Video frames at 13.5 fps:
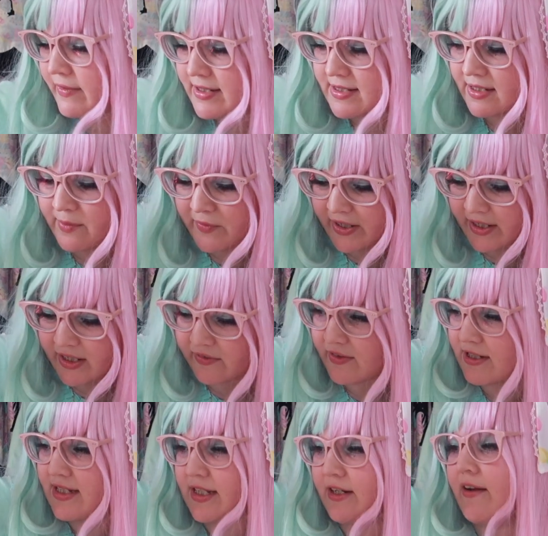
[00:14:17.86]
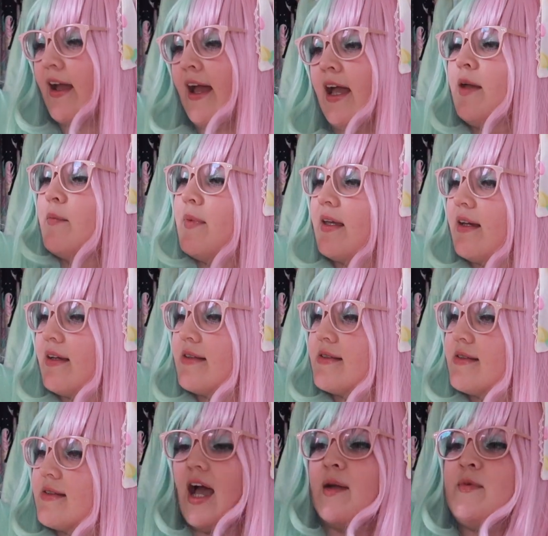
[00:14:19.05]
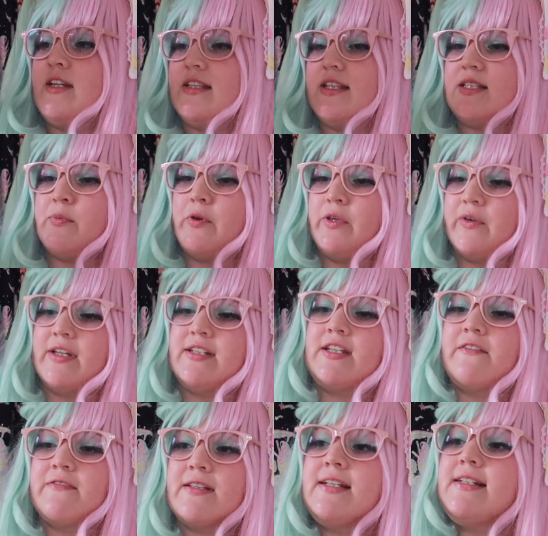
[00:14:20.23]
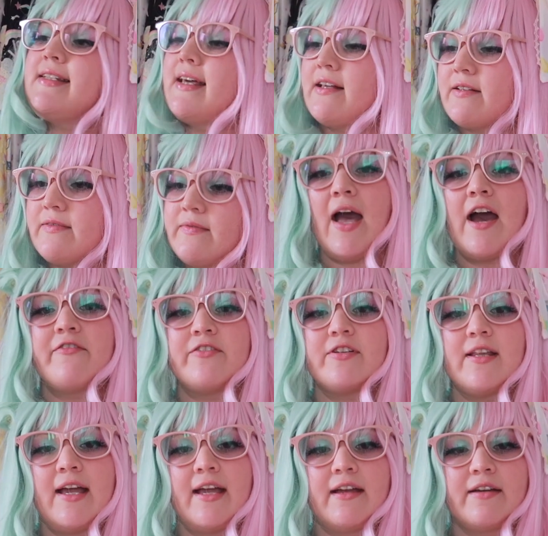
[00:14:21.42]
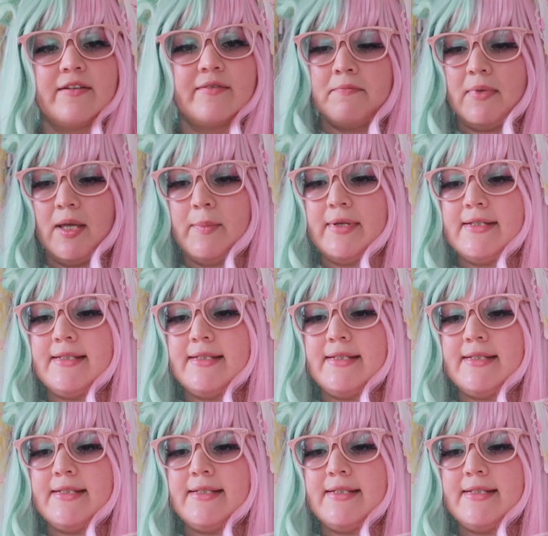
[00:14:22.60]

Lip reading: reason, I'm gonna give it tier A because, I mean, at this point, you can definitely tell after like maybe